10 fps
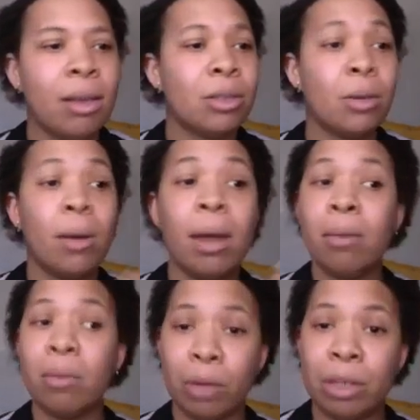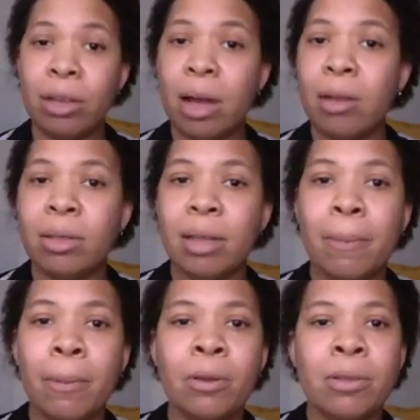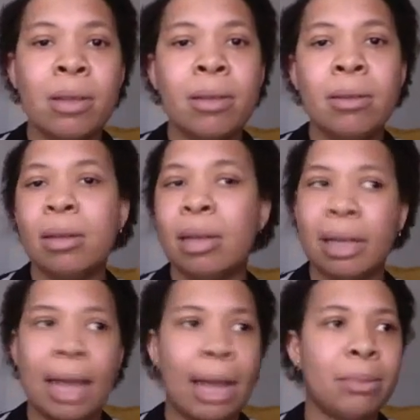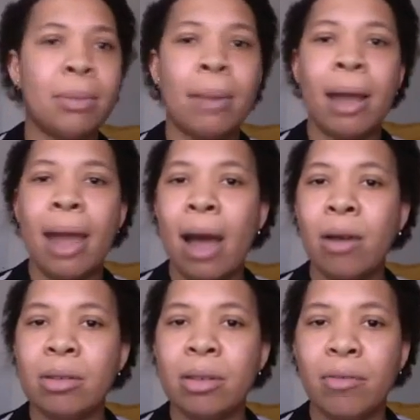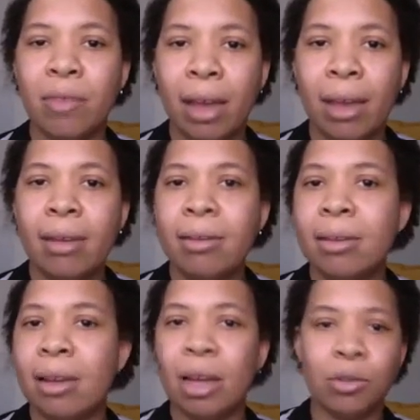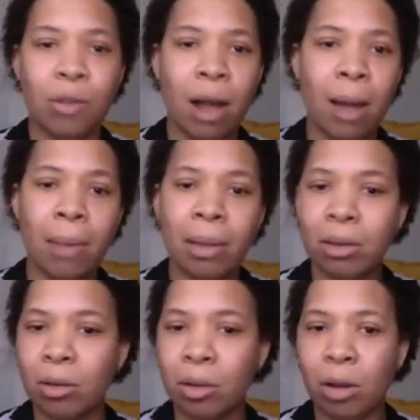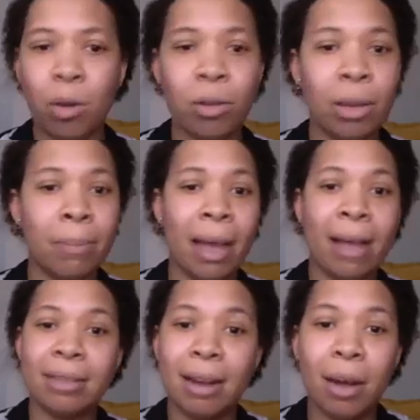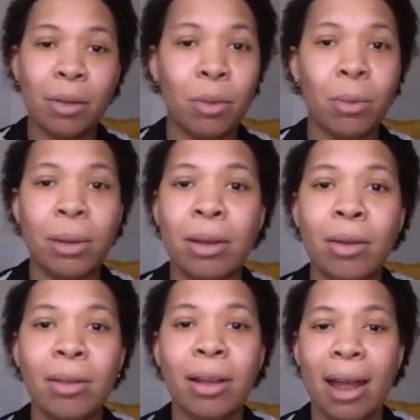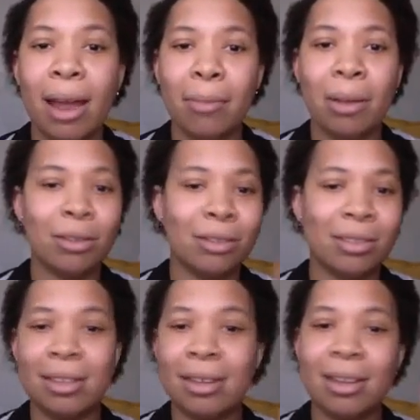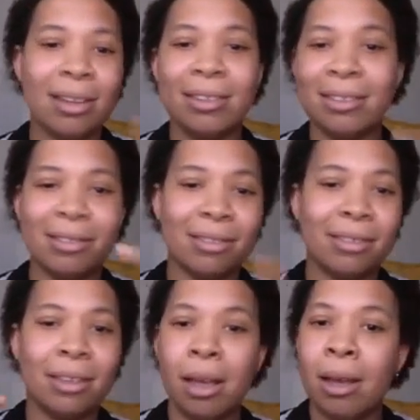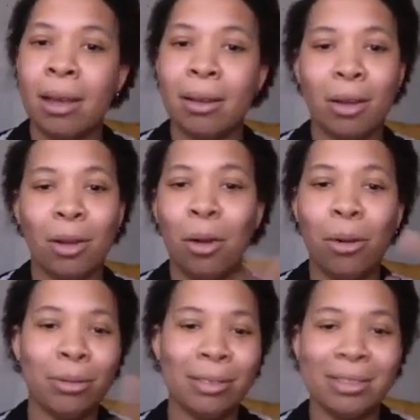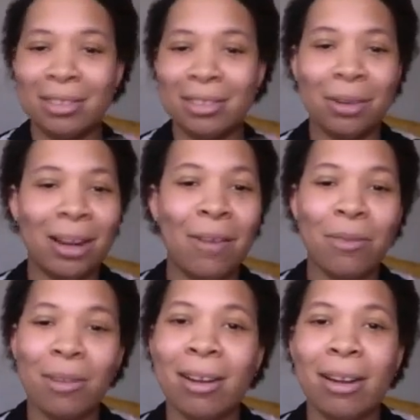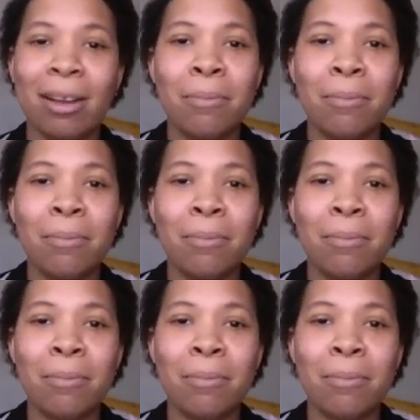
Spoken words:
So I reached out to that person, came to my house in a van. I dropped my little clothing basket out the window that had my little CDs and clothes and whatever in it.